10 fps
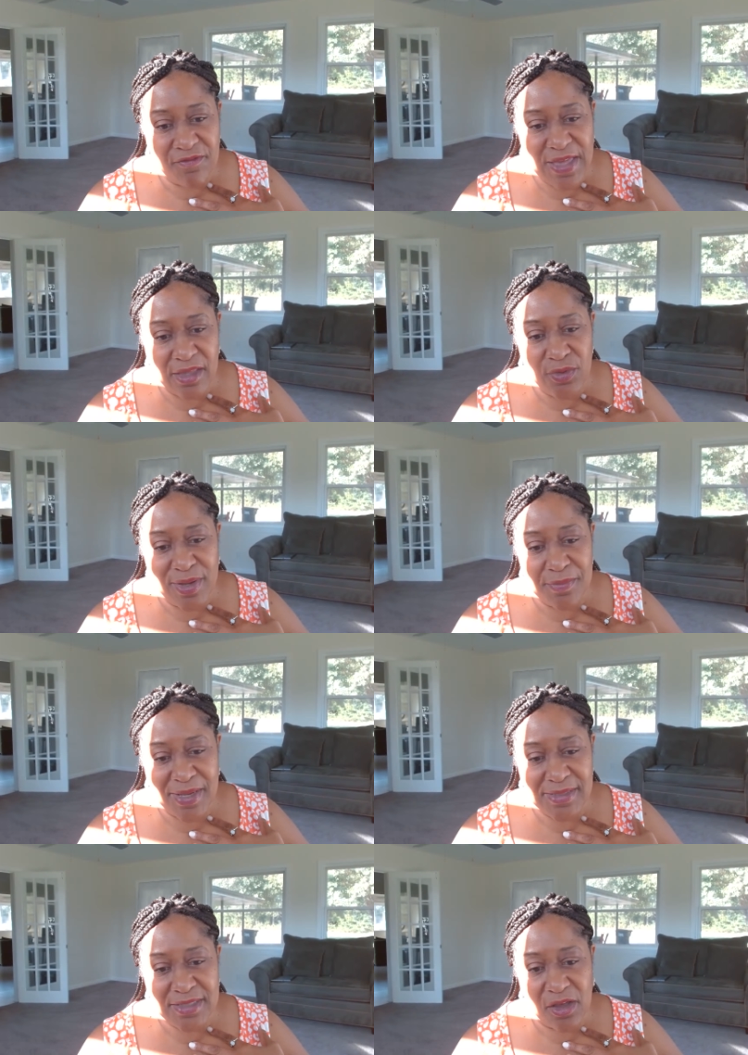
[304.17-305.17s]
evaluate
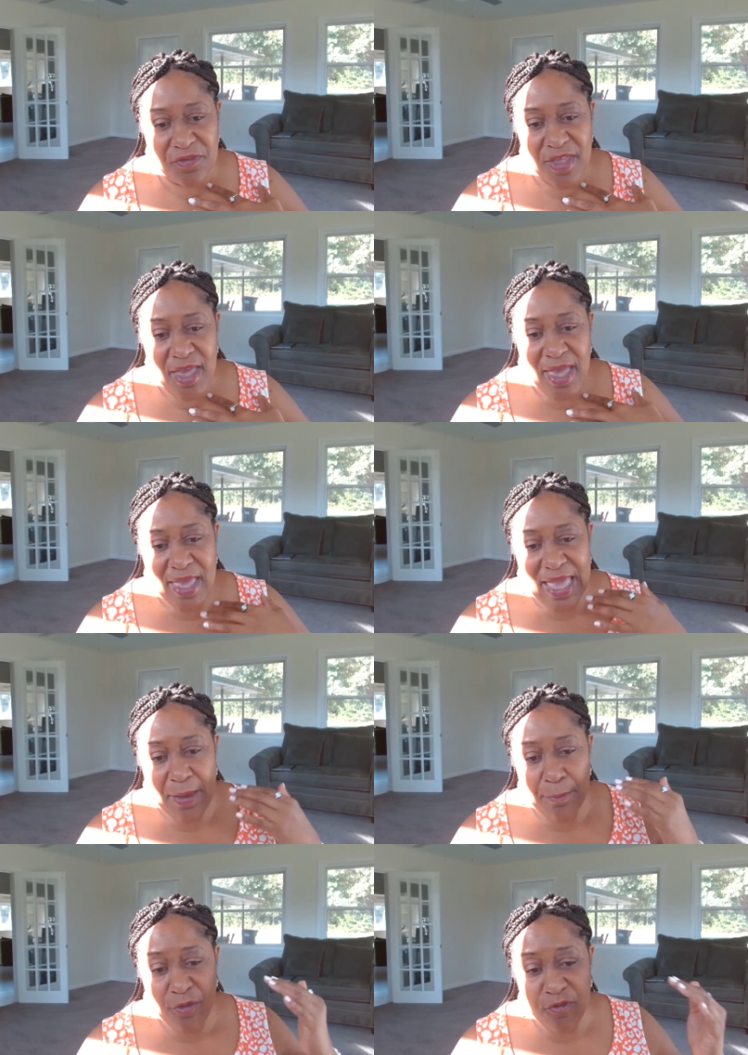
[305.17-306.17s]
myself
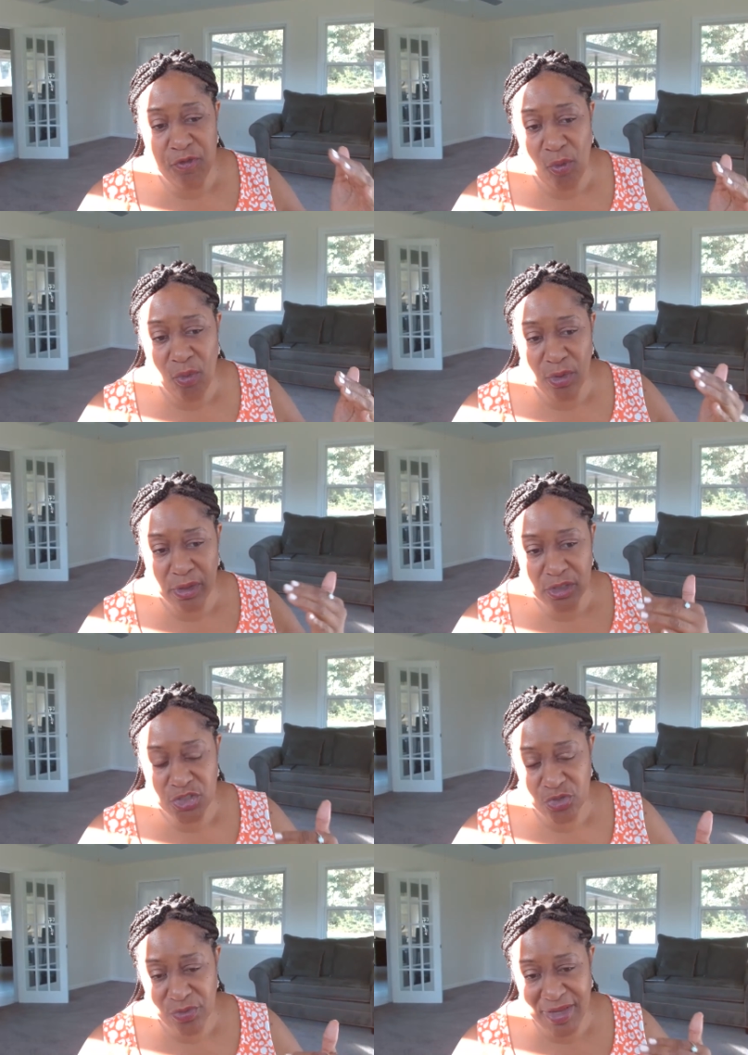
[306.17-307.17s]
before,
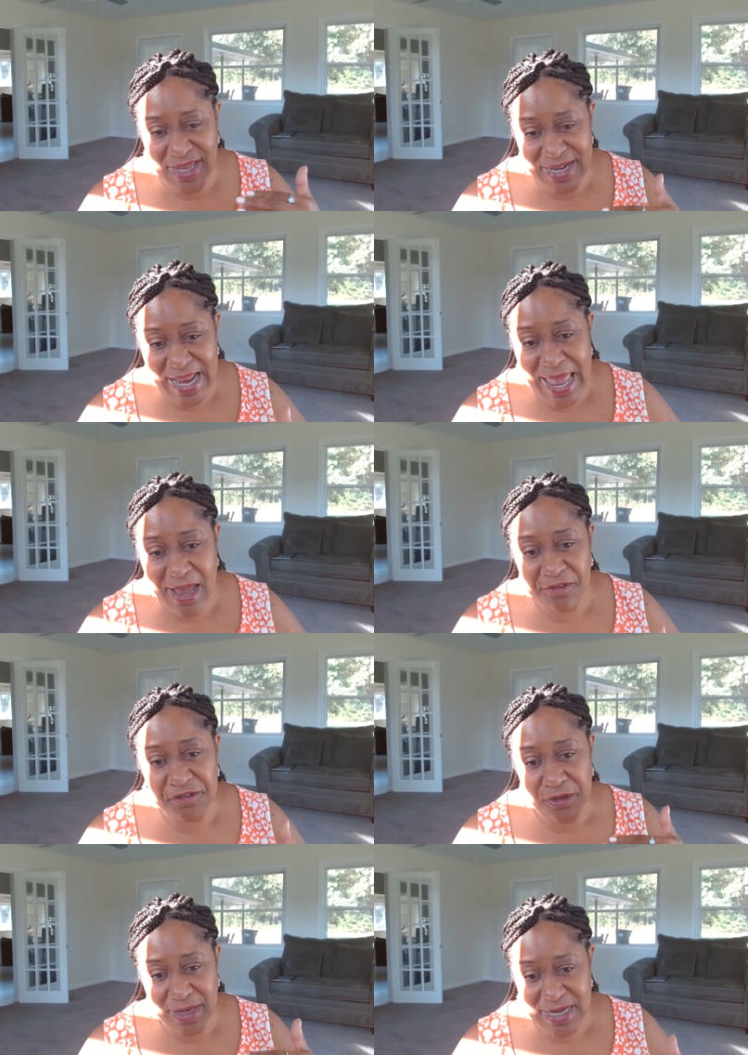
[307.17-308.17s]
during, and
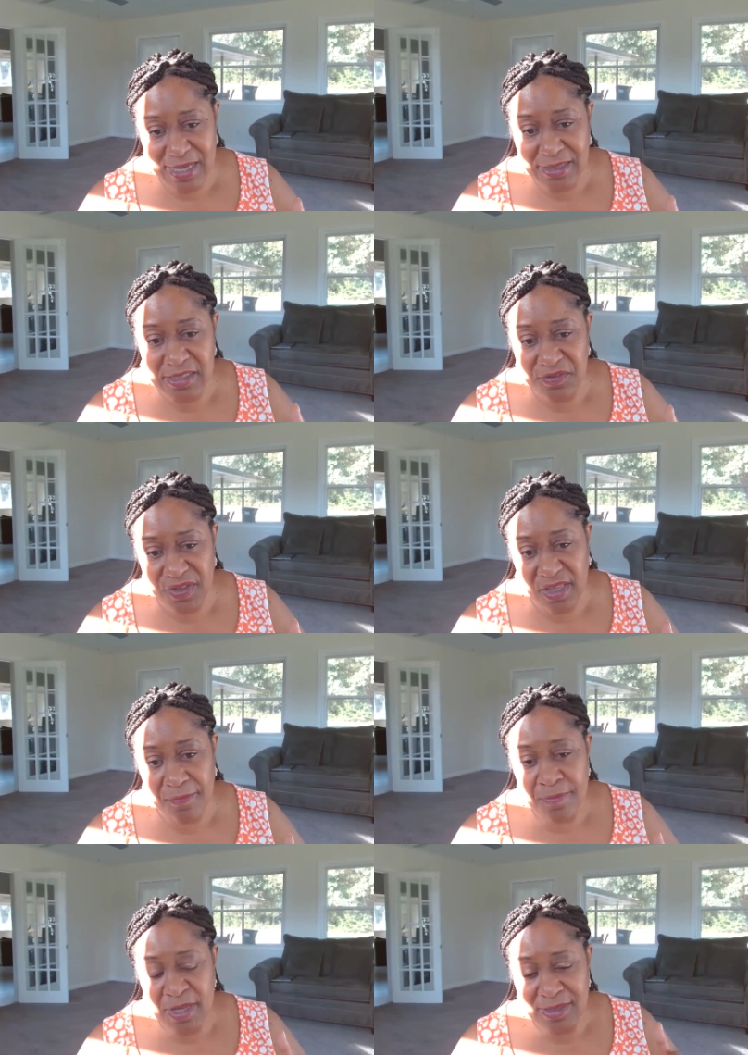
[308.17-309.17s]
after an activity
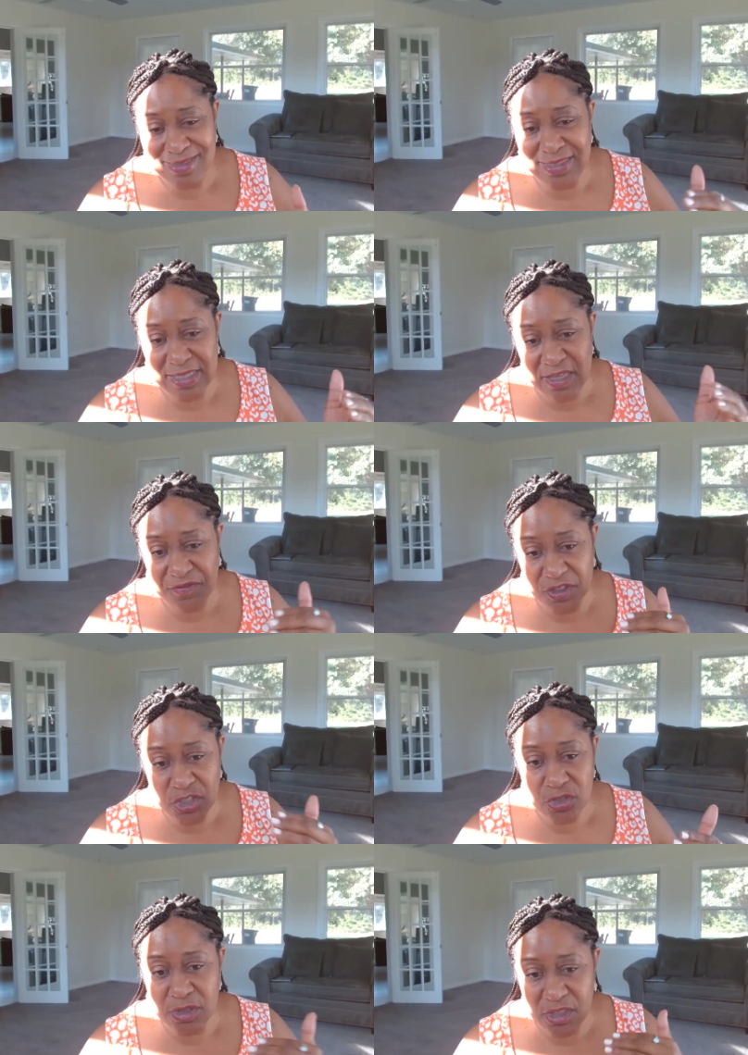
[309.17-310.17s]
to see if the
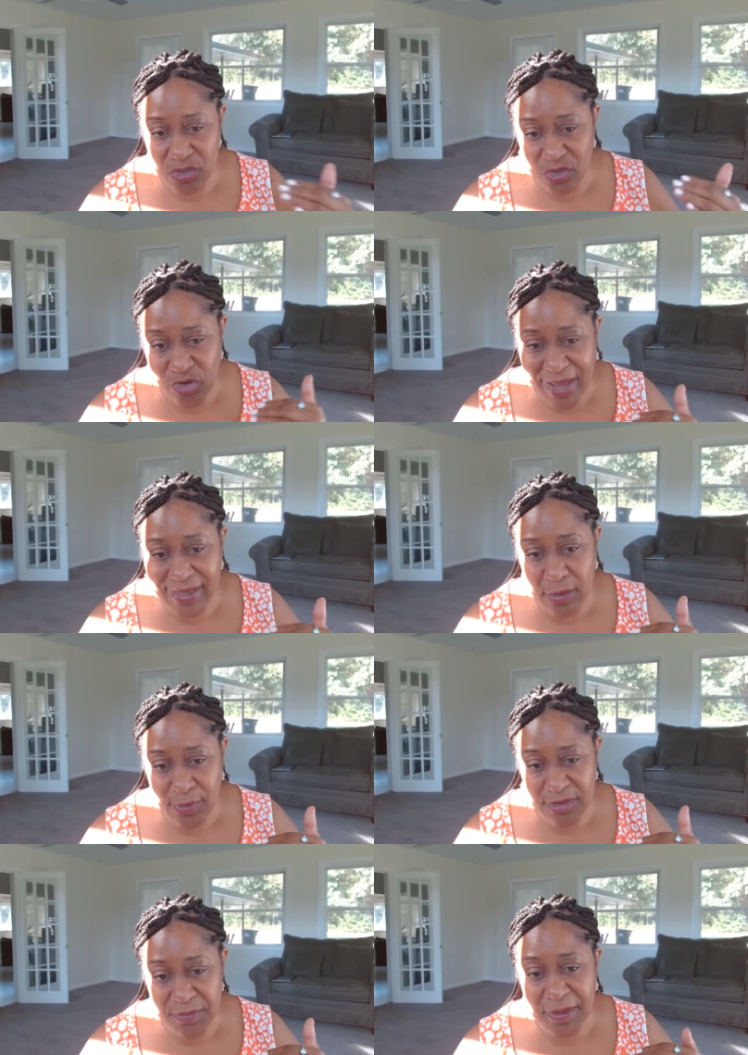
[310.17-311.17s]
students are tracking
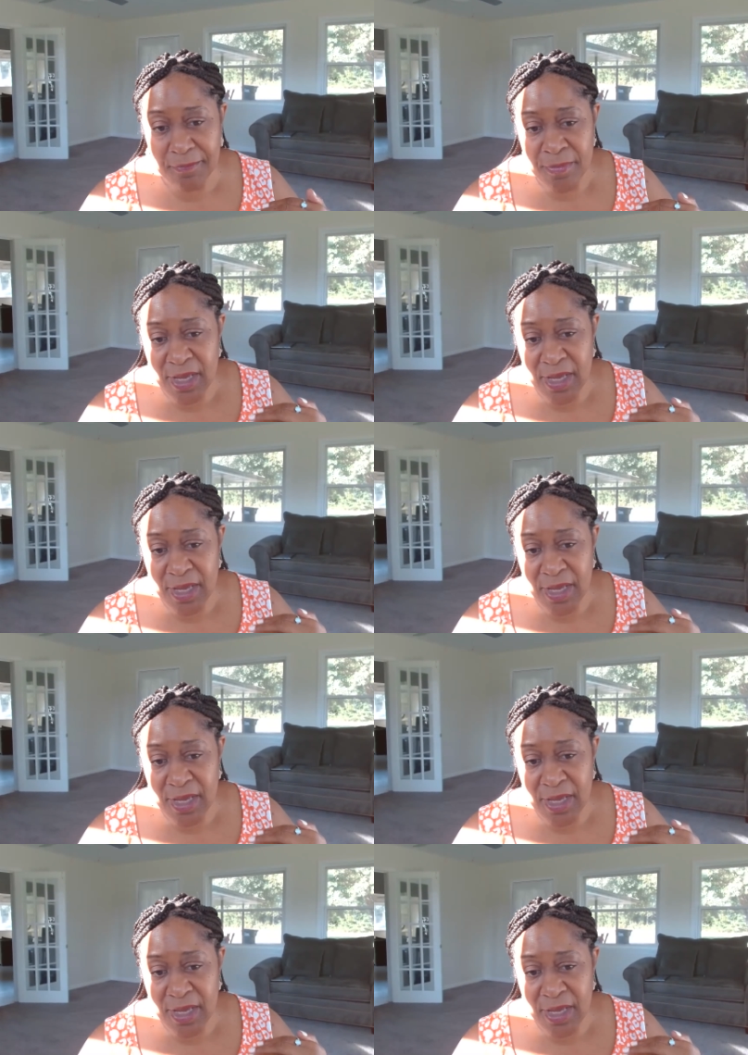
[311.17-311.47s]
with me.